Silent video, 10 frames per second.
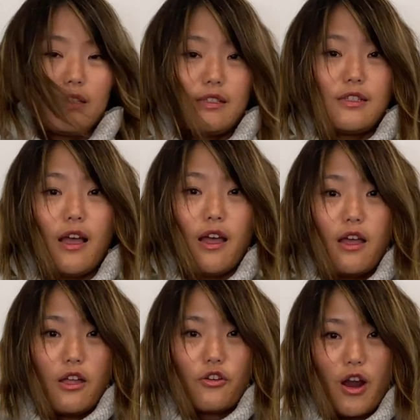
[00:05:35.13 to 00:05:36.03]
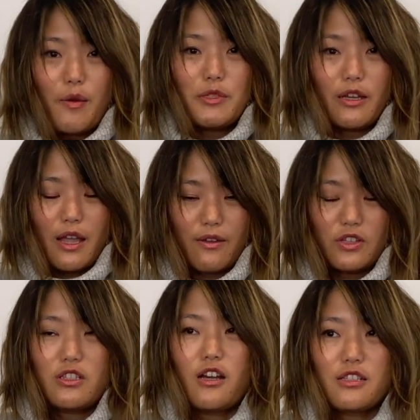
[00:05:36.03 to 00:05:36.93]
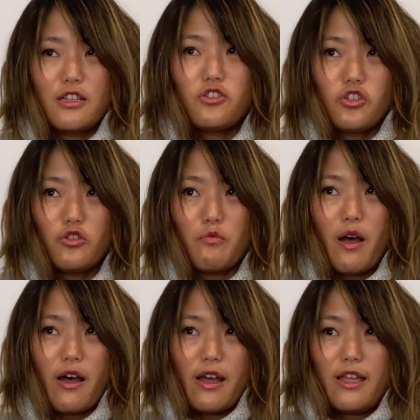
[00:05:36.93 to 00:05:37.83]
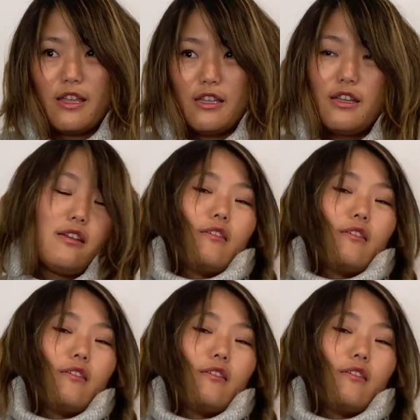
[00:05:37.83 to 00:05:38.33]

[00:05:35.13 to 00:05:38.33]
is cropped. I have it tucked into my